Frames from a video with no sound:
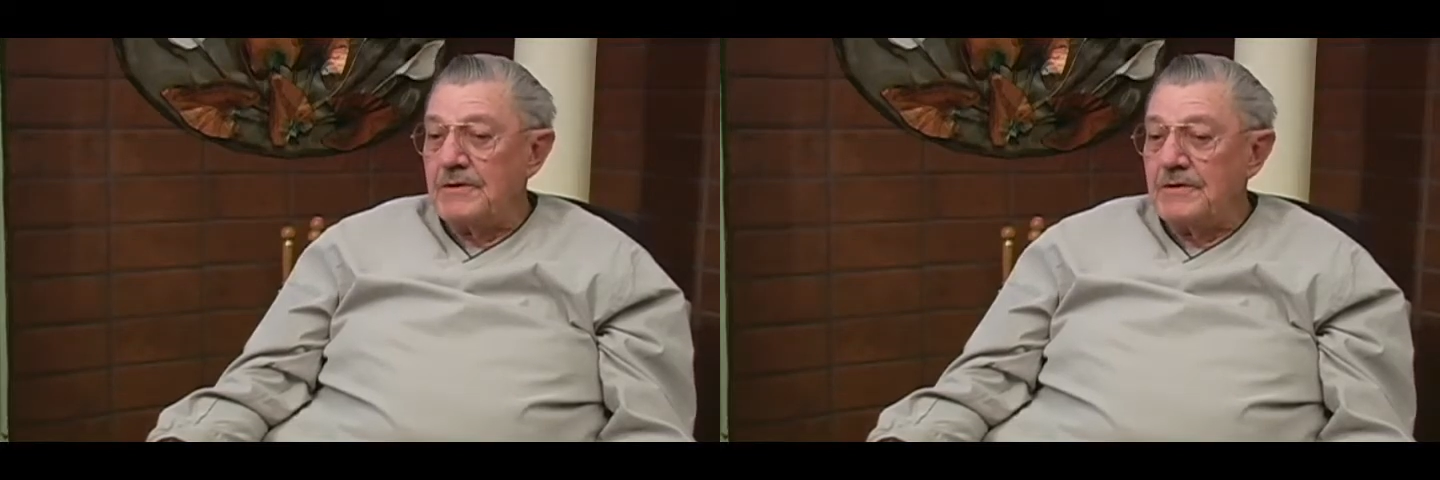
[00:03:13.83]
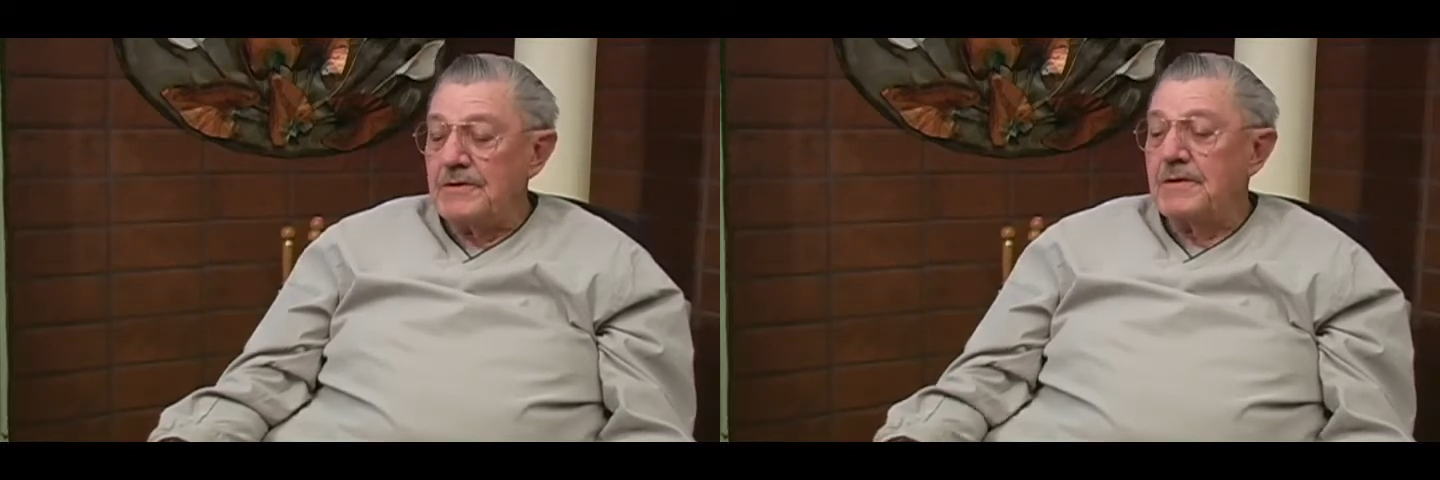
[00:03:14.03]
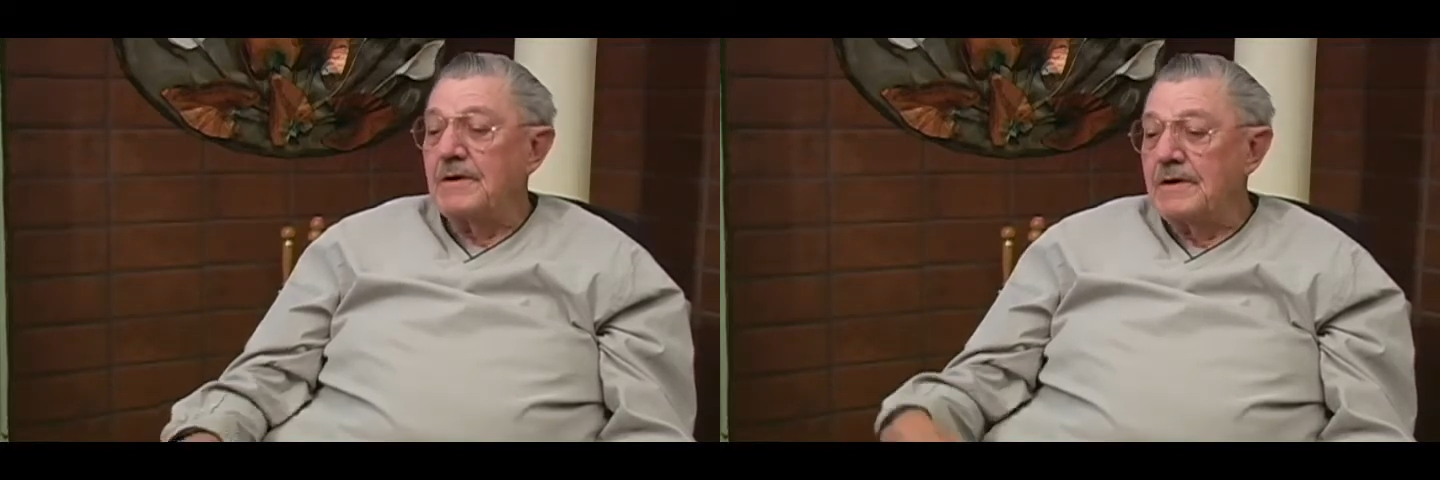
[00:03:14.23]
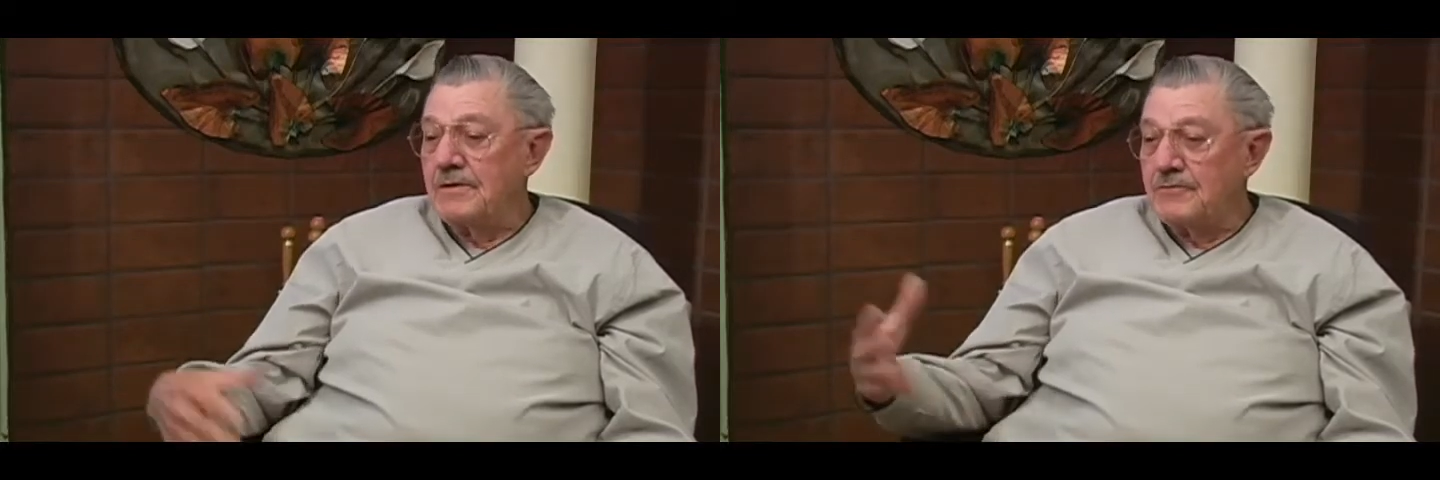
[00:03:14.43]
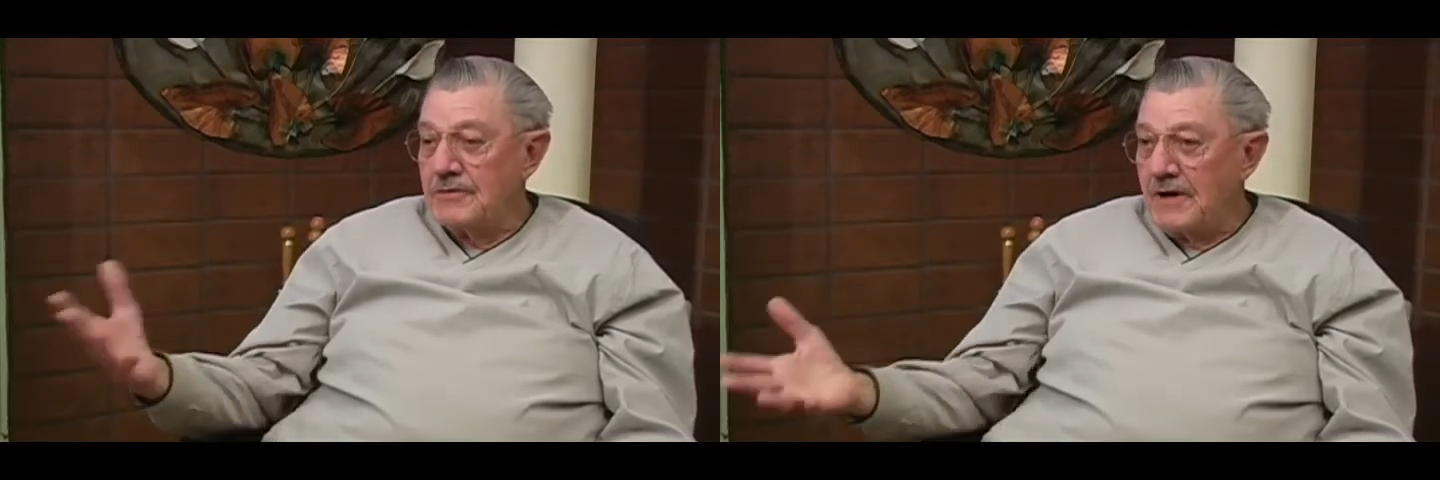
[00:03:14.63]
that I
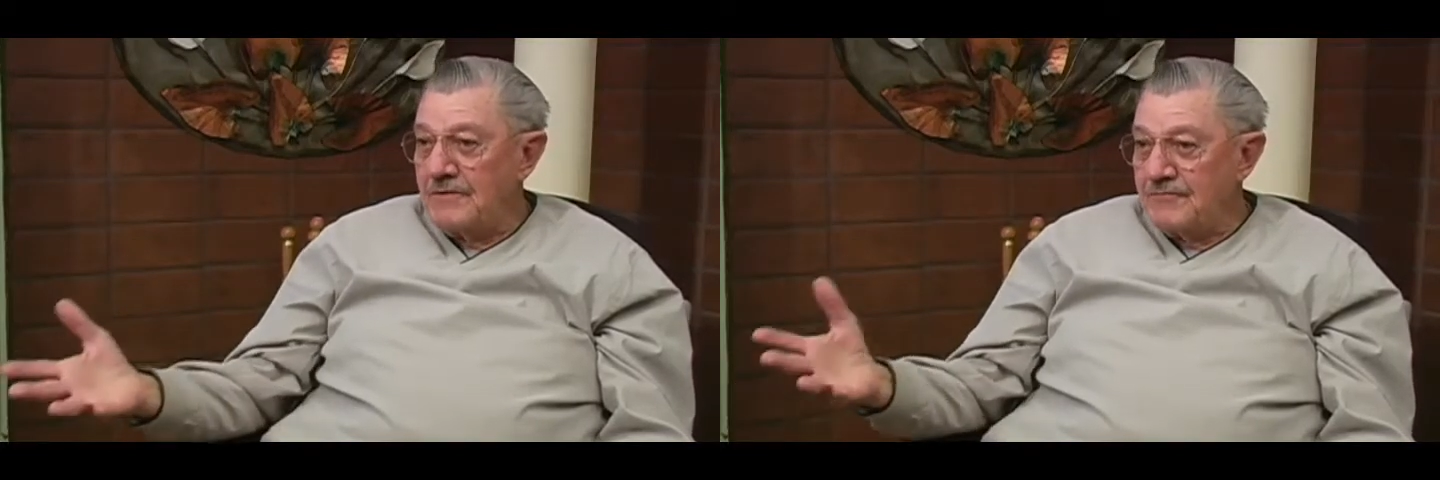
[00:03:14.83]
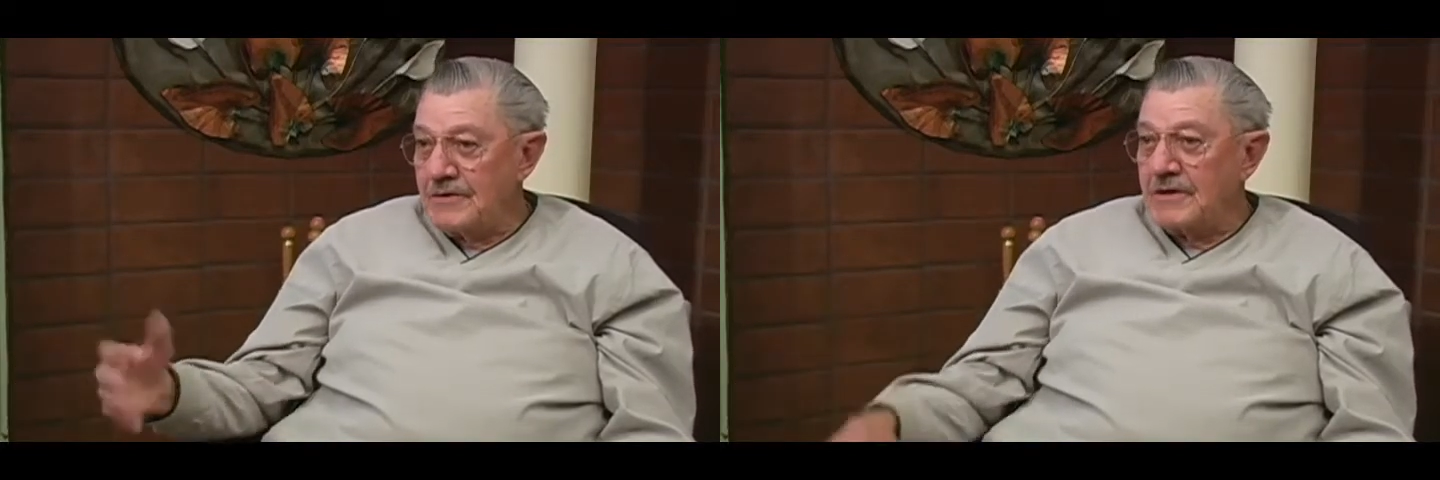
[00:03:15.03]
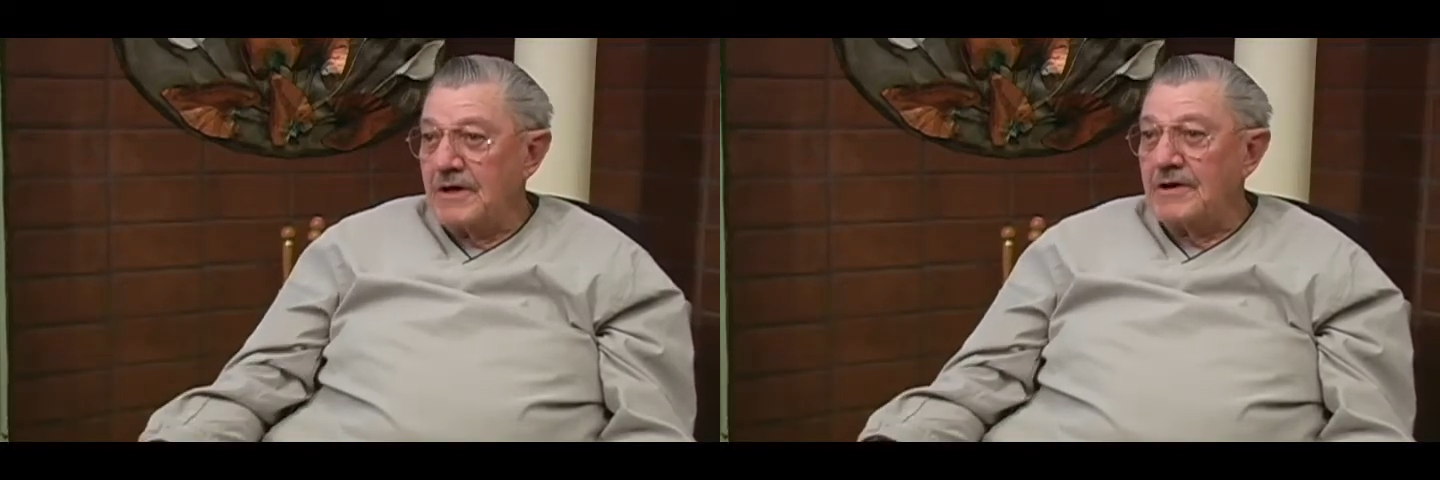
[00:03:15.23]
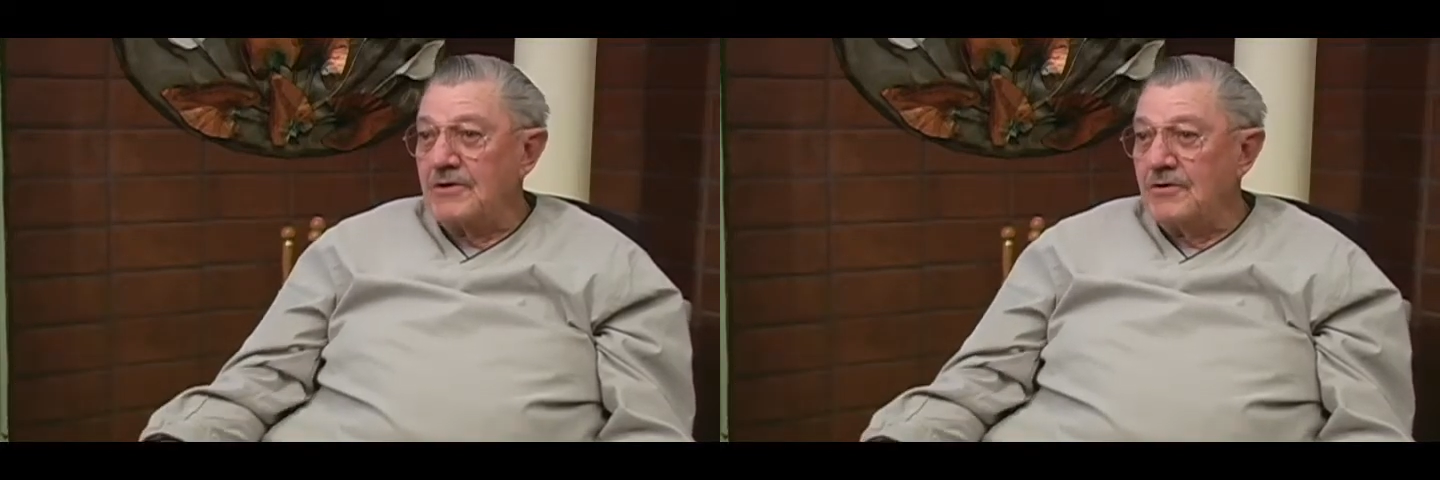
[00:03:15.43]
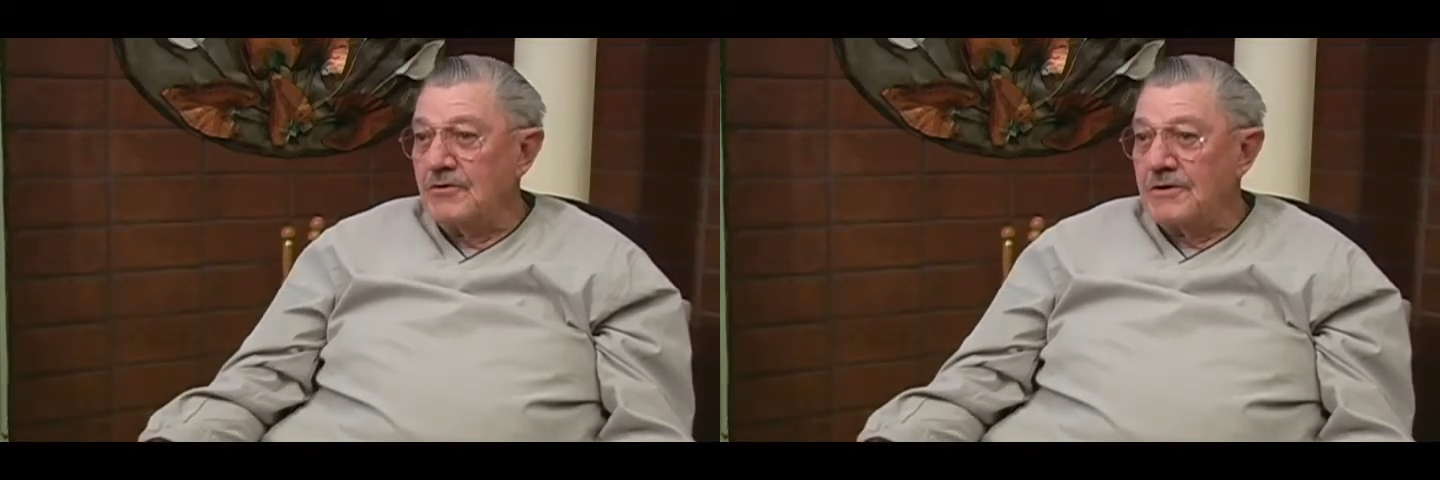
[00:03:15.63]
arrived at
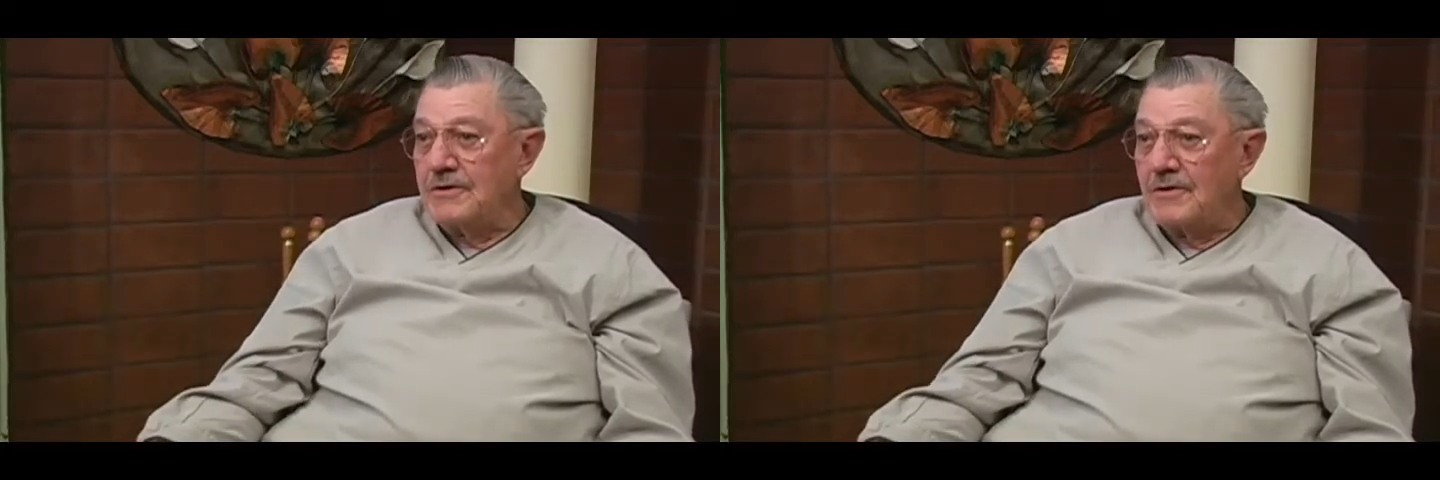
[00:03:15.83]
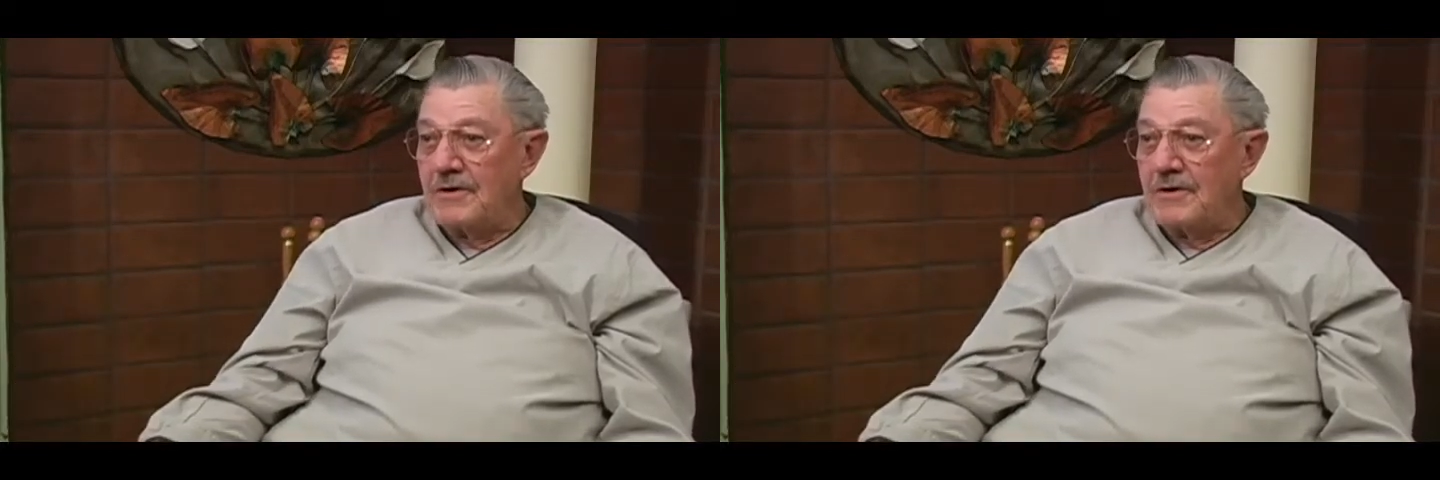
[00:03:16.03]
Kaneohe,